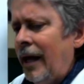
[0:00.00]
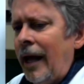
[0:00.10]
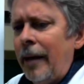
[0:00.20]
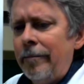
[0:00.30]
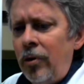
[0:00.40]

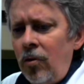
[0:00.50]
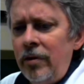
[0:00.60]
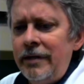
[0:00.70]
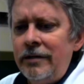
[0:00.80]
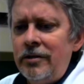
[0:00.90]
and
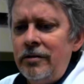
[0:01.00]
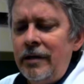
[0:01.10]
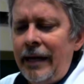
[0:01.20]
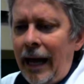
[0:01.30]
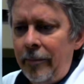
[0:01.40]
pull it into
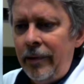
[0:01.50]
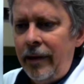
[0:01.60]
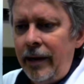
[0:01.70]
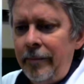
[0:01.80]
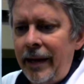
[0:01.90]
the
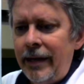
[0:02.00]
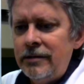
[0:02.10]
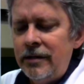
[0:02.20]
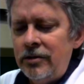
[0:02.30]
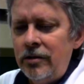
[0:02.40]
capillary beds,
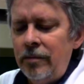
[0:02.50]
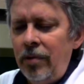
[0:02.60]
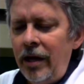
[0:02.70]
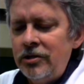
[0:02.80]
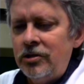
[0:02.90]
into the
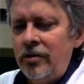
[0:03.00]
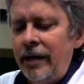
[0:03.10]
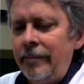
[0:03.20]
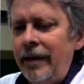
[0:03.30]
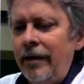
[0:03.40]

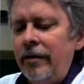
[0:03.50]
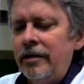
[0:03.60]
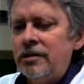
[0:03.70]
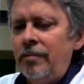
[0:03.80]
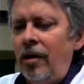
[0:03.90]
bloodstream here in
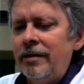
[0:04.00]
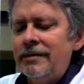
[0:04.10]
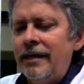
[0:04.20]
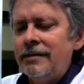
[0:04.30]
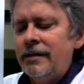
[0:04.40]
the small
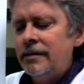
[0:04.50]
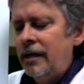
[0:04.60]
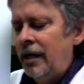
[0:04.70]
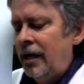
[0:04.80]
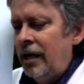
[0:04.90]
intestine.
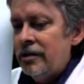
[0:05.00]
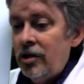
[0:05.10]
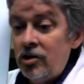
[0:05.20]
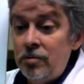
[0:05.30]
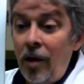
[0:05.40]

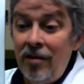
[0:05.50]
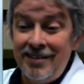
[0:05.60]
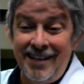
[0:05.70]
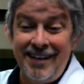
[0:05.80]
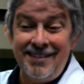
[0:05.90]
So the small
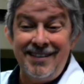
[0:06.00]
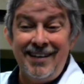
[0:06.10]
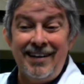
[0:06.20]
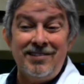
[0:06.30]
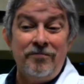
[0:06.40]
intestine
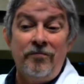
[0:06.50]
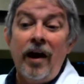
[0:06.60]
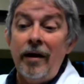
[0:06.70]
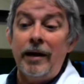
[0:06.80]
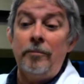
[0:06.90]
is
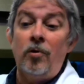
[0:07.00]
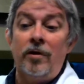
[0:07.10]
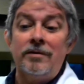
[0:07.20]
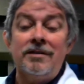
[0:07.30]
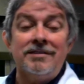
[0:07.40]
very
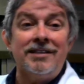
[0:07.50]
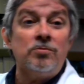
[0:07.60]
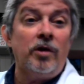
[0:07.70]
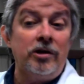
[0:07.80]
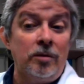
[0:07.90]
important because that's
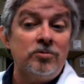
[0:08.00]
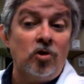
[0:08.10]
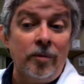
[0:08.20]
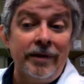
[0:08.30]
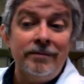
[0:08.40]
where you're
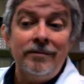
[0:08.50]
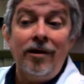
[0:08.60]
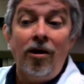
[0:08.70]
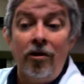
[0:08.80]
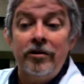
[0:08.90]
absorbing
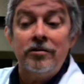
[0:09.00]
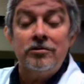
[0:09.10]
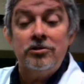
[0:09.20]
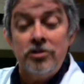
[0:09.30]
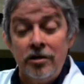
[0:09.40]
all your
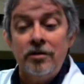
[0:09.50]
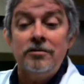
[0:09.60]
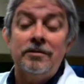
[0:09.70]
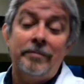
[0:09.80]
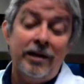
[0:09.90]

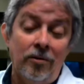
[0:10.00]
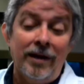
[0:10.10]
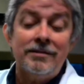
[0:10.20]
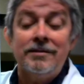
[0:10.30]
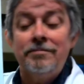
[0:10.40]
sugars, amino
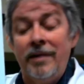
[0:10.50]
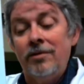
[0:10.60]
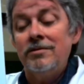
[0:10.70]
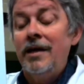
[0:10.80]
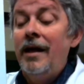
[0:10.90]
acids,
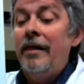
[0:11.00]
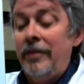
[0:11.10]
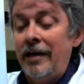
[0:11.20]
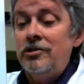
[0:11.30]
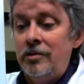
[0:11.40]
minerals,
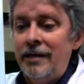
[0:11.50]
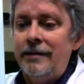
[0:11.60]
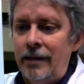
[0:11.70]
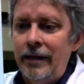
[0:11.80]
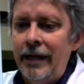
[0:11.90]
things you
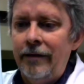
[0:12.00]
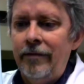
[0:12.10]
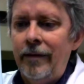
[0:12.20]
need to live.